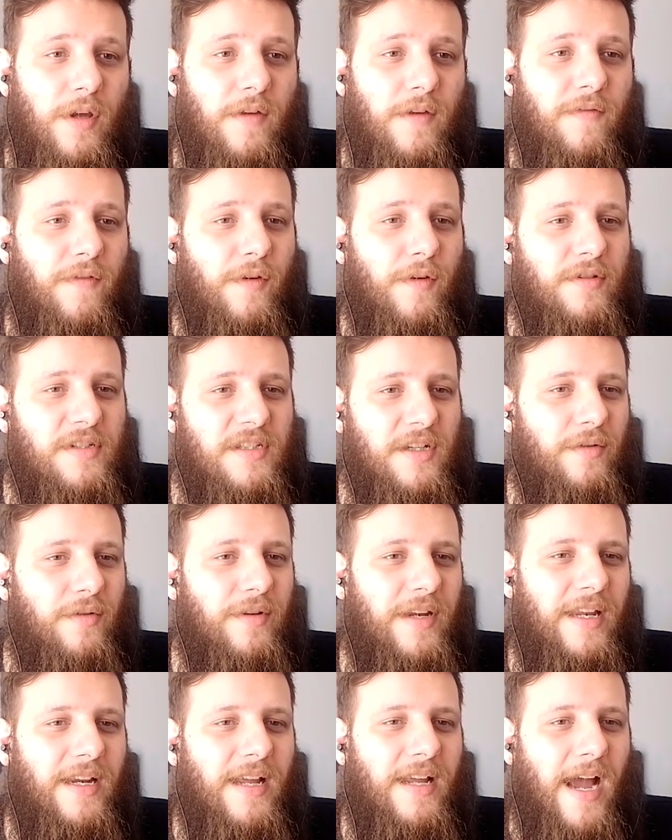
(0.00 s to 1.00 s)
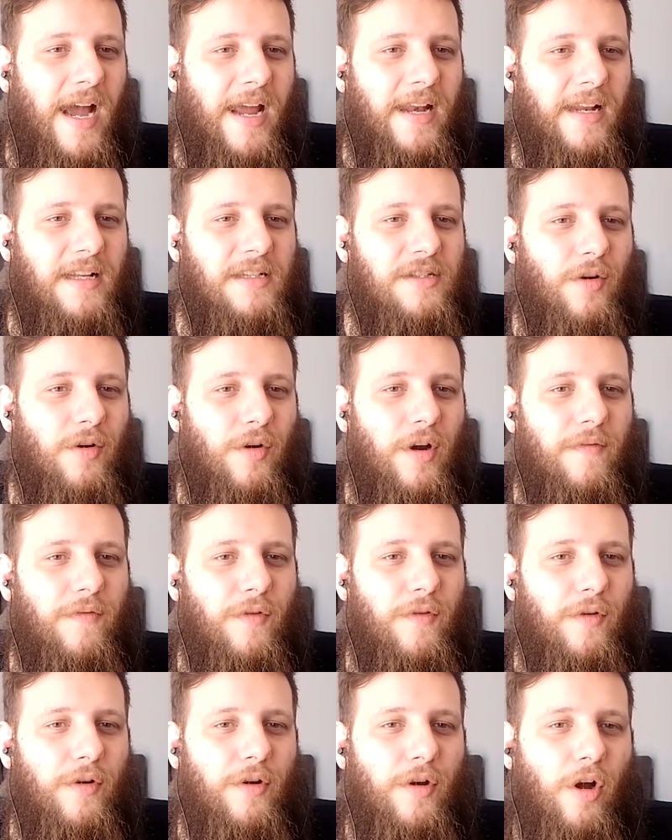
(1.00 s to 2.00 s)
if you still need guidance or
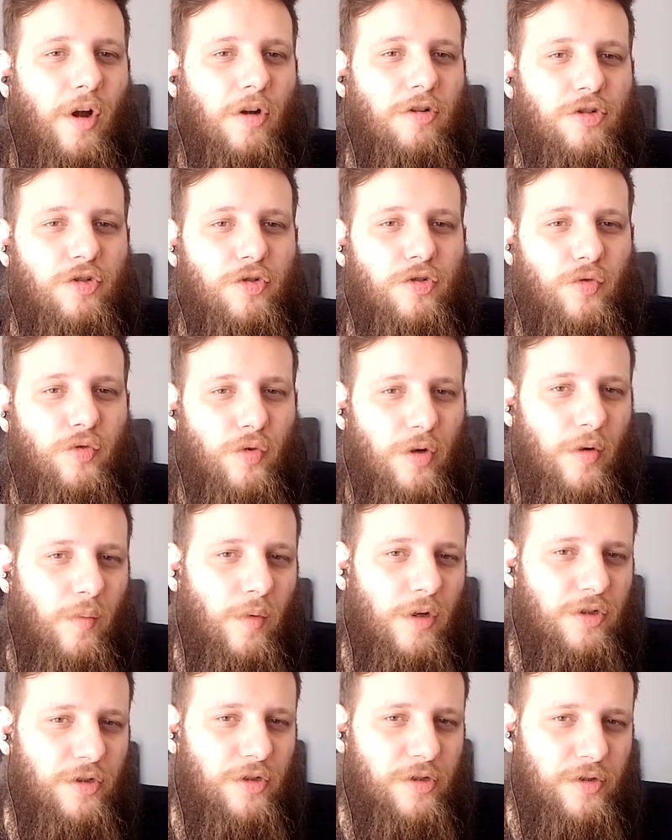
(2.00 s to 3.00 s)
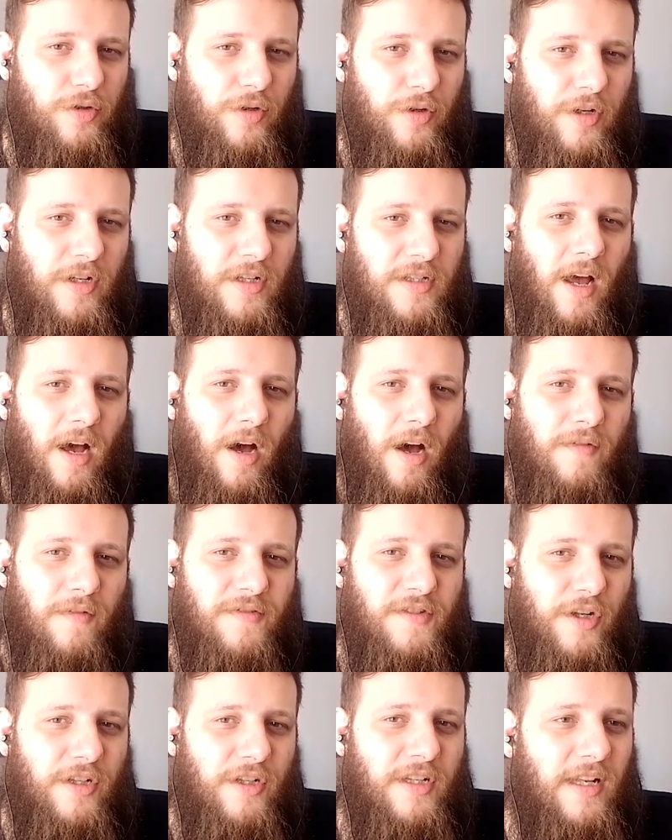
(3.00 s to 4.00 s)
if you're not sure what your students of
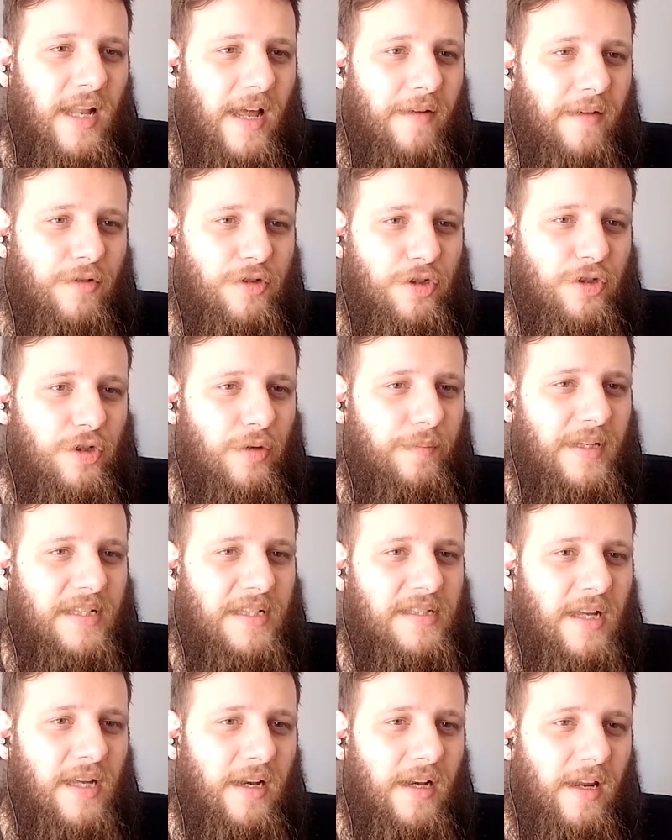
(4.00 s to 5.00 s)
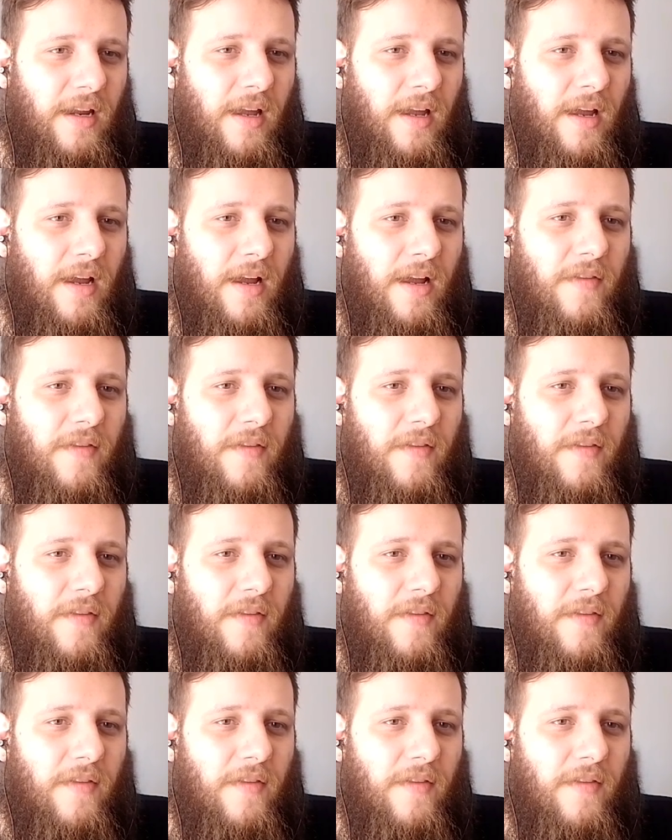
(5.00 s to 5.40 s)
certain levels should be studying,